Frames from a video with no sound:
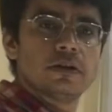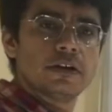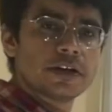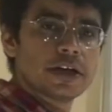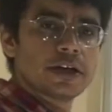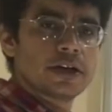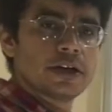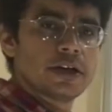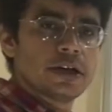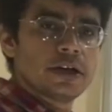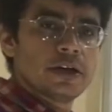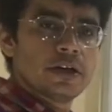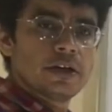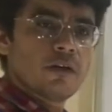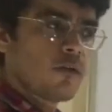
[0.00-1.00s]
Okay,
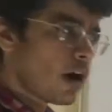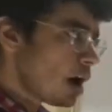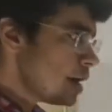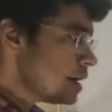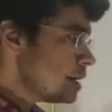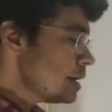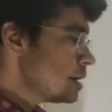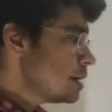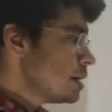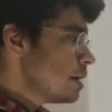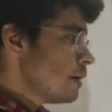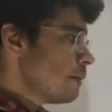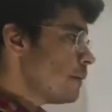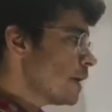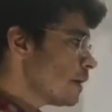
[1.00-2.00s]
why?
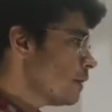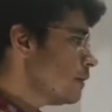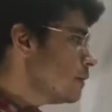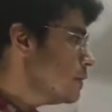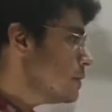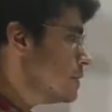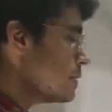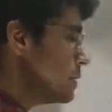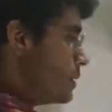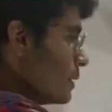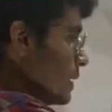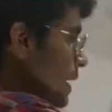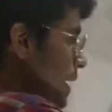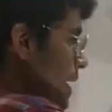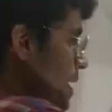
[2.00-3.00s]
Because
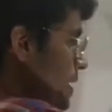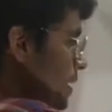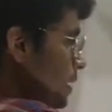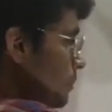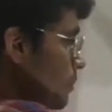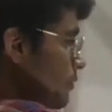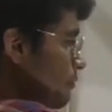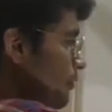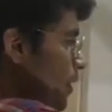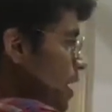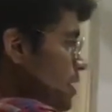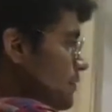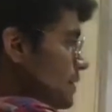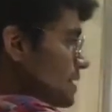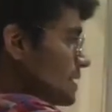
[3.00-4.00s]
the area number
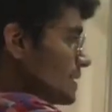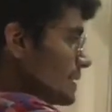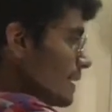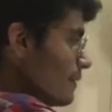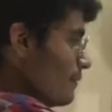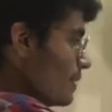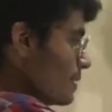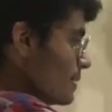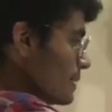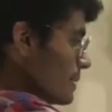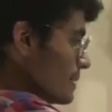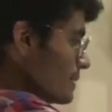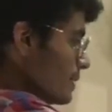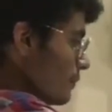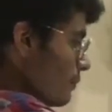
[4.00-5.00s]
5 and 7
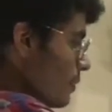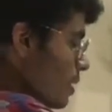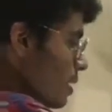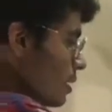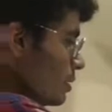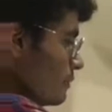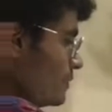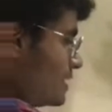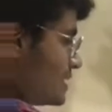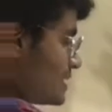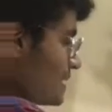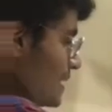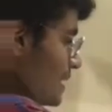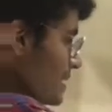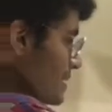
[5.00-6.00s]
is the one which
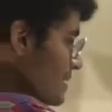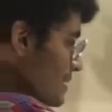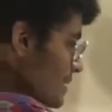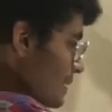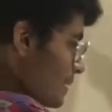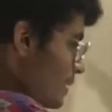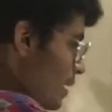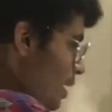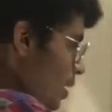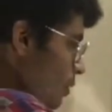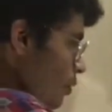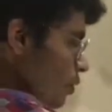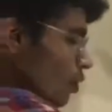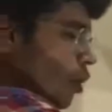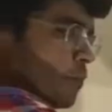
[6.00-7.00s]
sends signal
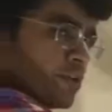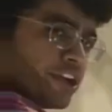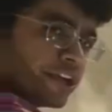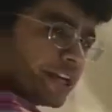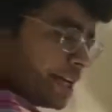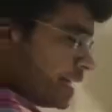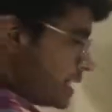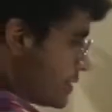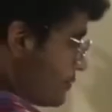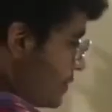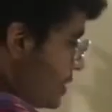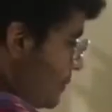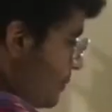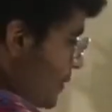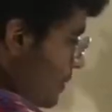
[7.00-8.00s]
or communicates with
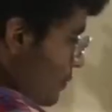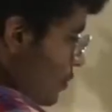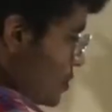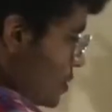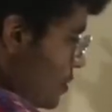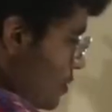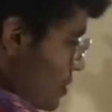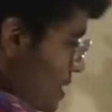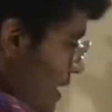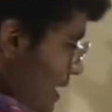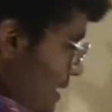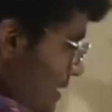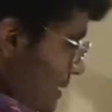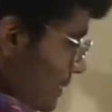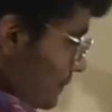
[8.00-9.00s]
the premotor
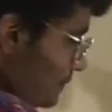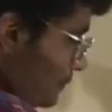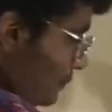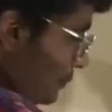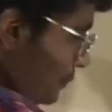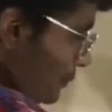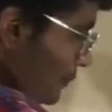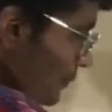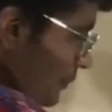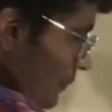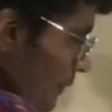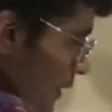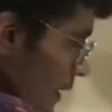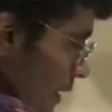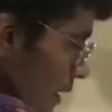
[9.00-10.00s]
cortex.
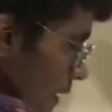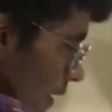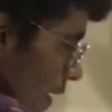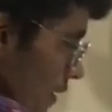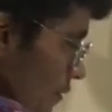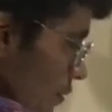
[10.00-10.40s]
It